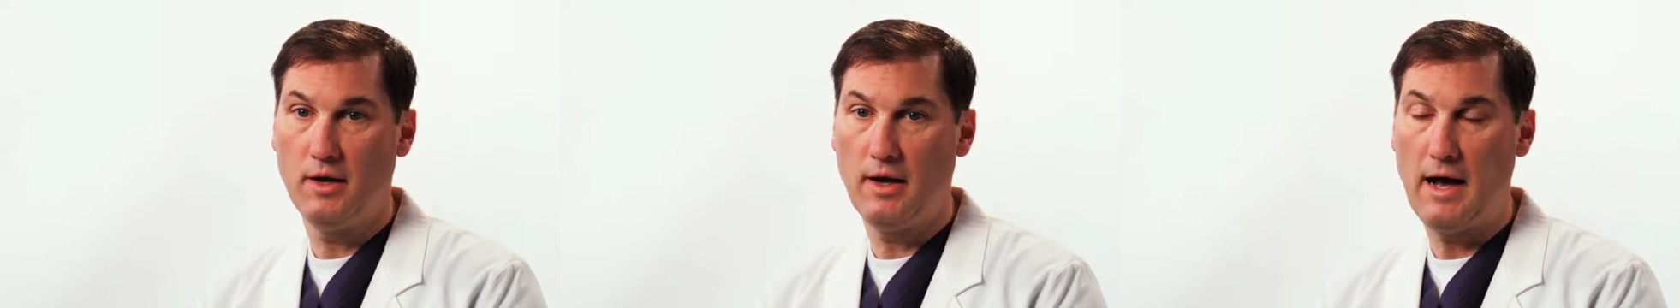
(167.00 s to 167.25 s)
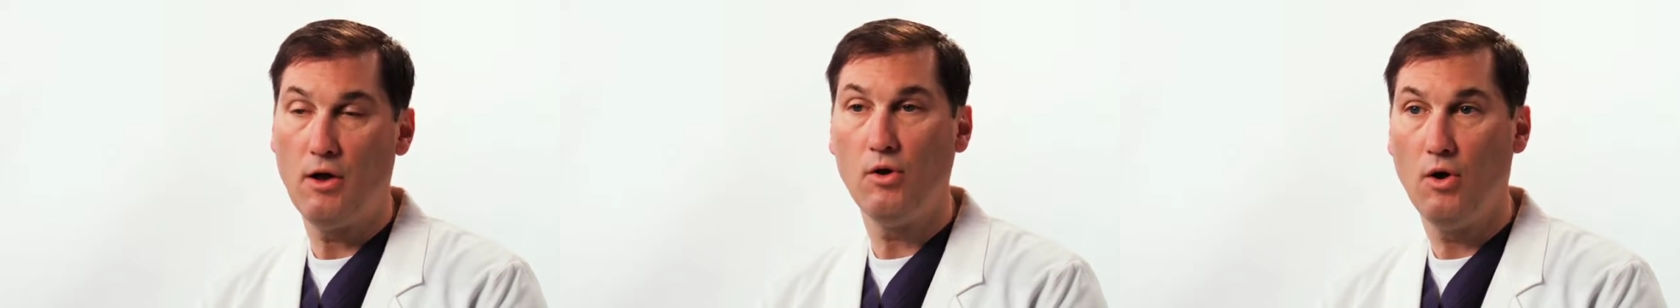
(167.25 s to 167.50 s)

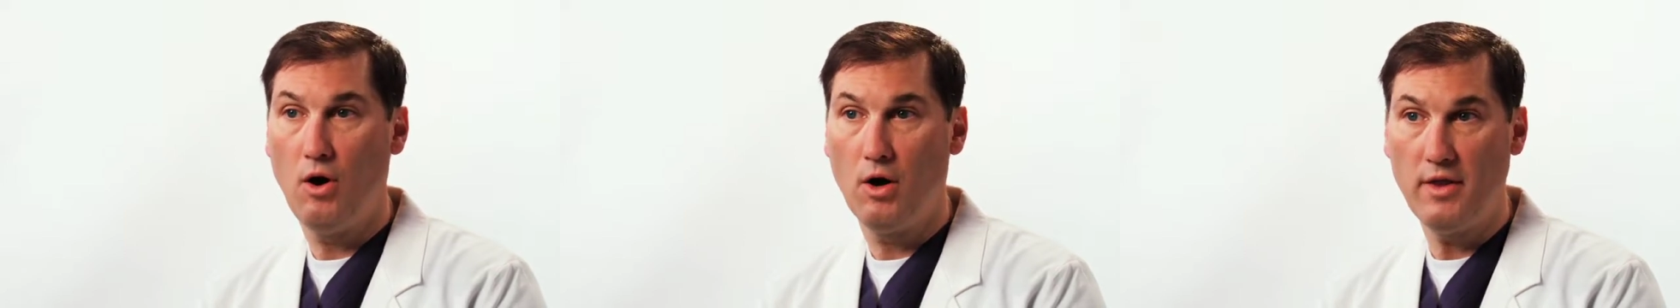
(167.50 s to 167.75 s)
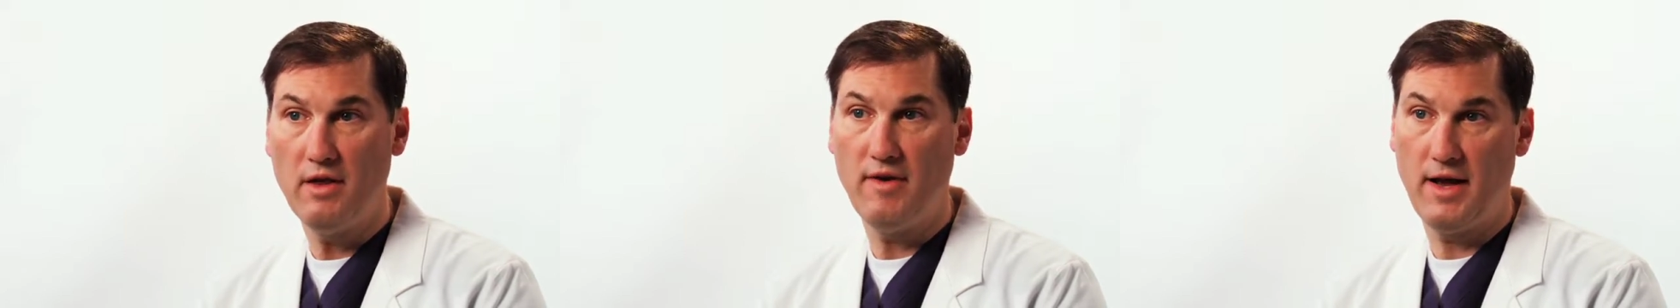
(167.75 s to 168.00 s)
how long
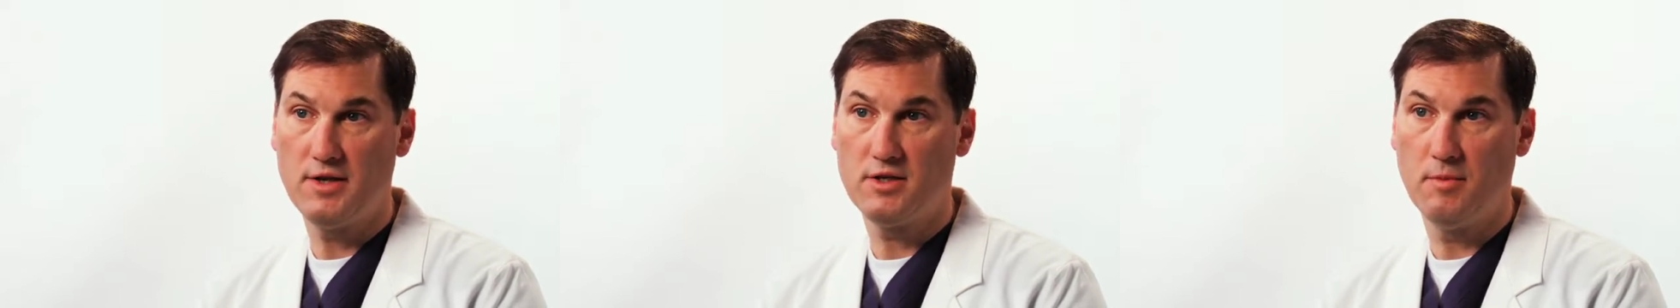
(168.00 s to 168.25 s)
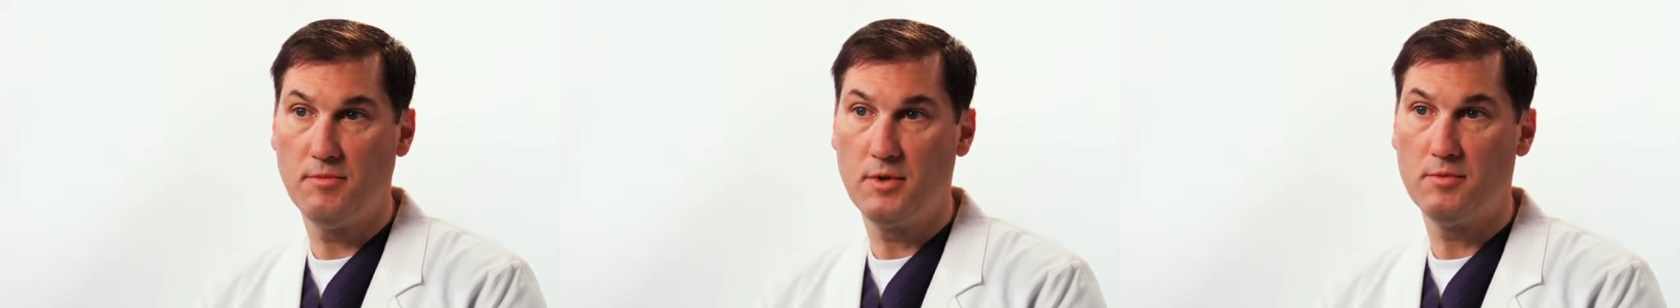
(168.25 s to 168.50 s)
they've had
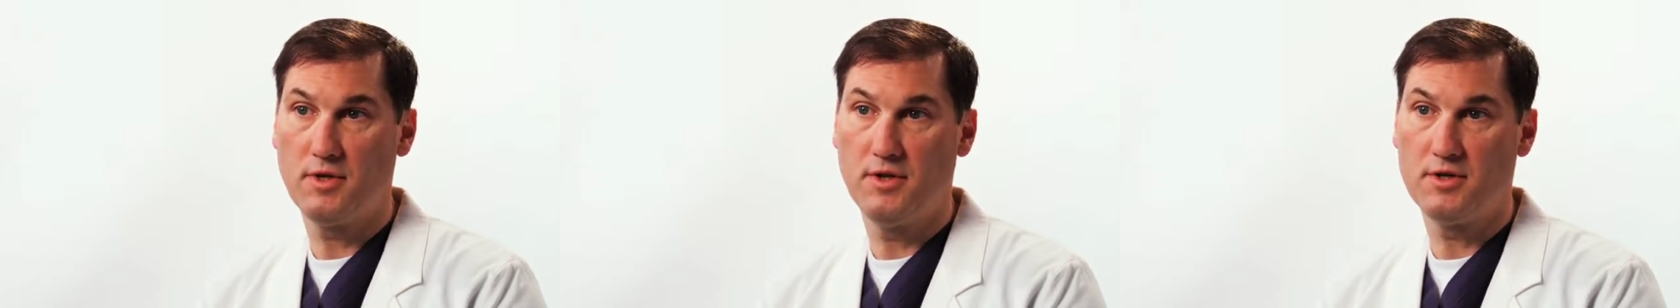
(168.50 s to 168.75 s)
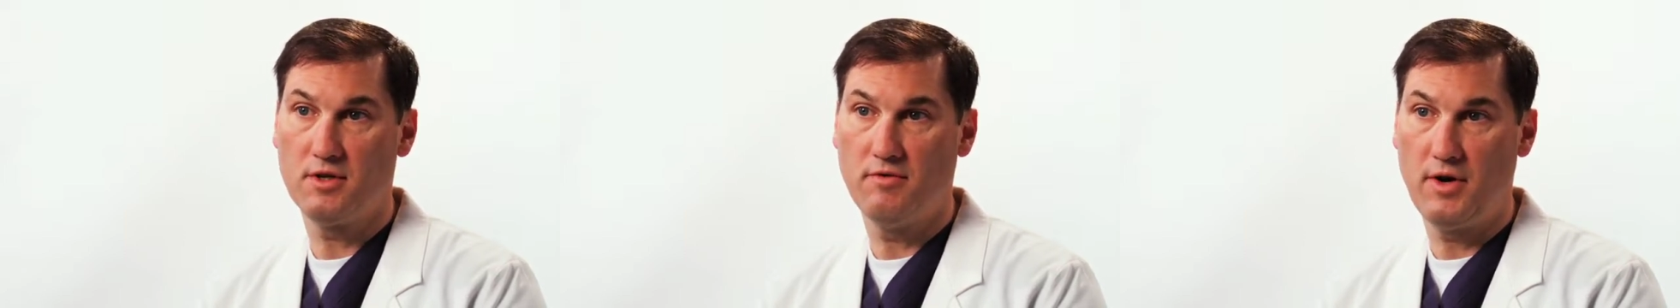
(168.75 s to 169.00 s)
symptoms and
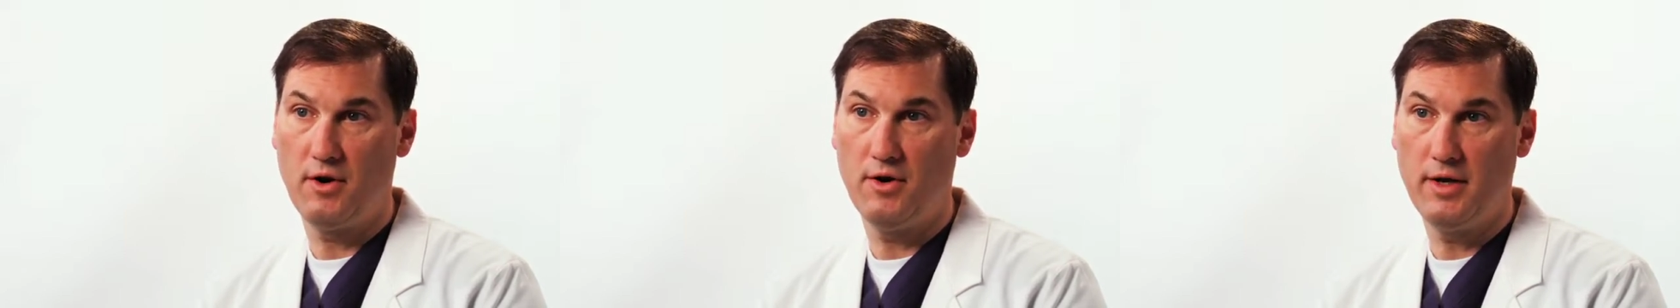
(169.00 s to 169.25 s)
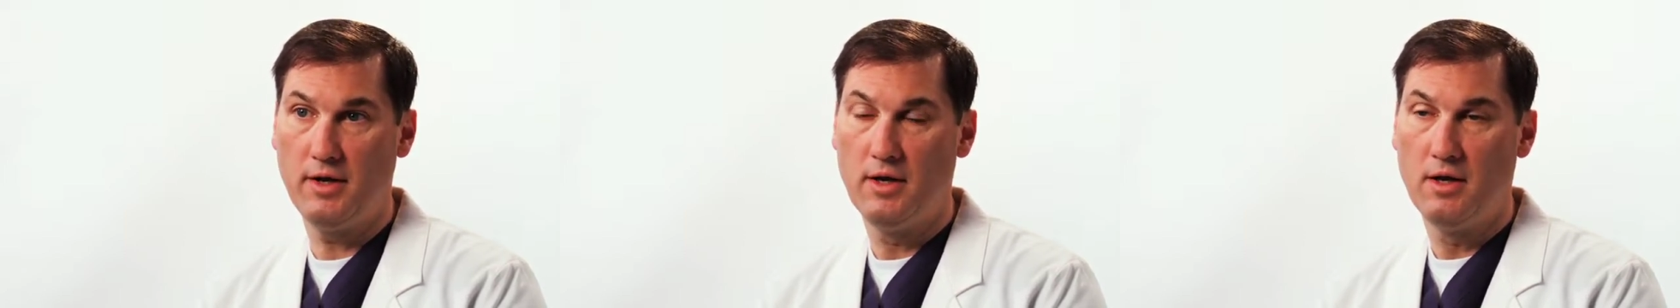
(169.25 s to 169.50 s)
the severity.